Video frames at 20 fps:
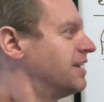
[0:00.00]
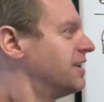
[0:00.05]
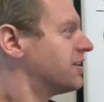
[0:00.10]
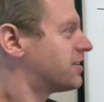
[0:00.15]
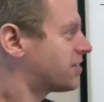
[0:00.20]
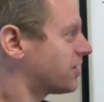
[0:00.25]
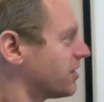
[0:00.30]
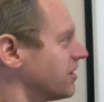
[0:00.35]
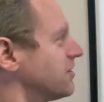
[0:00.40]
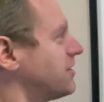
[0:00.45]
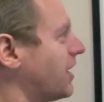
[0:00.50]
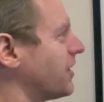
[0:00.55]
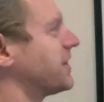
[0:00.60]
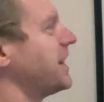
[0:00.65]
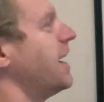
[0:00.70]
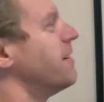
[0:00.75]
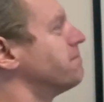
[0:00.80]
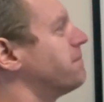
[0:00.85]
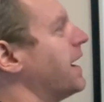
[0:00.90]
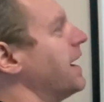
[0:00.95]
Turns out
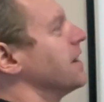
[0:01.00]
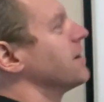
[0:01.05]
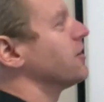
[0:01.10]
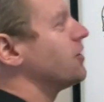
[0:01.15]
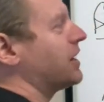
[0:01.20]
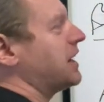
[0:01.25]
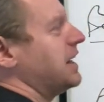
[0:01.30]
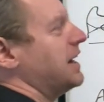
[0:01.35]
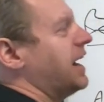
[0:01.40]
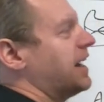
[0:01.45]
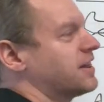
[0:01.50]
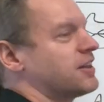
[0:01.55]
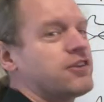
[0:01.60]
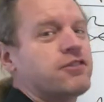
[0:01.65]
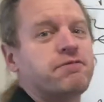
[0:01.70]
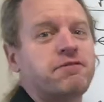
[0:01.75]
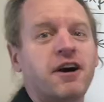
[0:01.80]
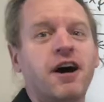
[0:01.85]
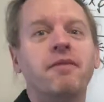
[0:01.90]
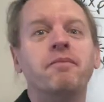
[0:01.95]
that by looking at this
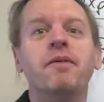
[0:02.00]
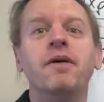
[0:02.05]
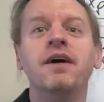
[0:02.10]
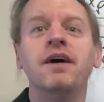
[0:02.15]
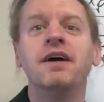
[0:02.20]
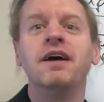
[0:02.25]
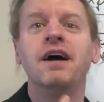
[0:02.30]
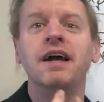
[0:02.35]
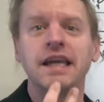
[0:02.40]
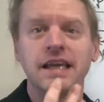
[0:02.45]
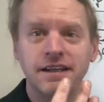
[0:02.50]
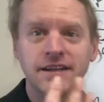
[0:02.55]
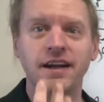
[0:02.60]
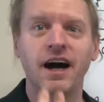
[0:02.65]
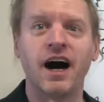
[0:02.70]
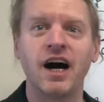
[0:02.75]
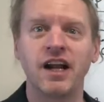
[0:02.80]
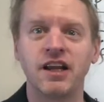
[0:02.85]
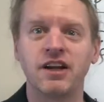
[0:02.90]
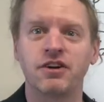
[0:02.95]
from
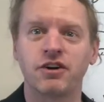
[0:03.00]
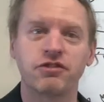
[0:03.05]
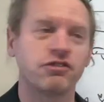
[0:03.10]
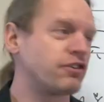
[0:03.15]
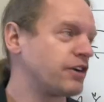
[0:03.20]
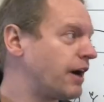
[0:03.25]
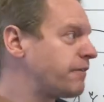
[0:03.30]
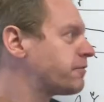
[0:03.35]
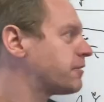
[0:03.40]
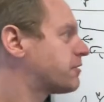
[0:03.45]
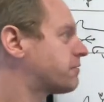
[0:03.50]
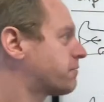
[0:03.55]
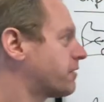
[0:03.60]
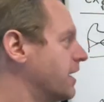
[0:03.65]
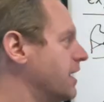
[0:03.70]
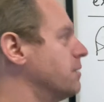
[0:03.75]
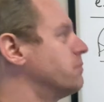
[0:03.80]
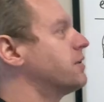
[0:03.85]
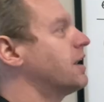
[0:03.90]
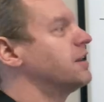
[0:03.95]
non-inertial reference
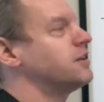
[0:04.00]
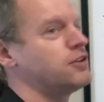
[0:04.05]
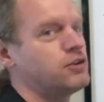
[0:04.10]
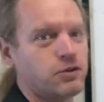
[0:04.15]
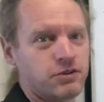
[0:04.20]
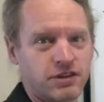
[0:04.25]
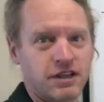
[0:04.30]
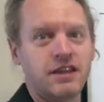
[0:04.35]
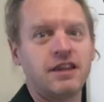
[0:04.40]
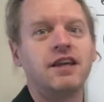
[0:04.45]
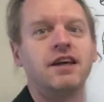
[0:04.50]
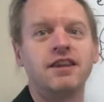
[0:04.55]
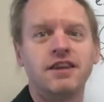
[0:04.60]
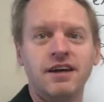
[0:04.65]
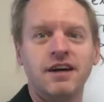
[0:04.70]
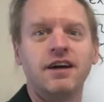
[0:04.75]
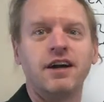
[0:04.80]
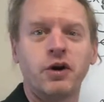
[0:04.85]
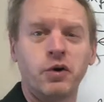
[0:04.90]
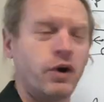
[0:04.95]
frames and using the,
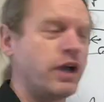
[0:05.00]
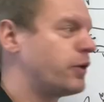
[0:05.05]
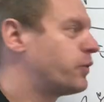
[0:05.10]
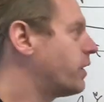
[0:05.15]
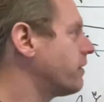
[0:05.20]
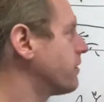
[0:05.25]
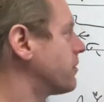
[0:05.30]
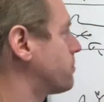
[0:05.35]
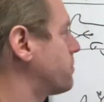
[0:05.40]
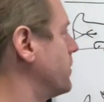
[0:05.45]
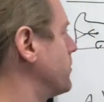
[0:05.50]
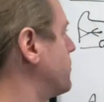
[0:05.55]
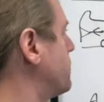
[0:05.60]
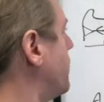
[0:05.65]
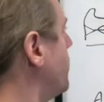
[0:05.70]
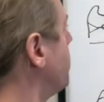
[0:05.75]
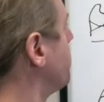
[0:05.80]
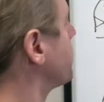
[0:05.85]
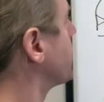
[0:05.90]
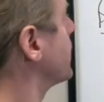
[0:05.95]
the equivalence principle,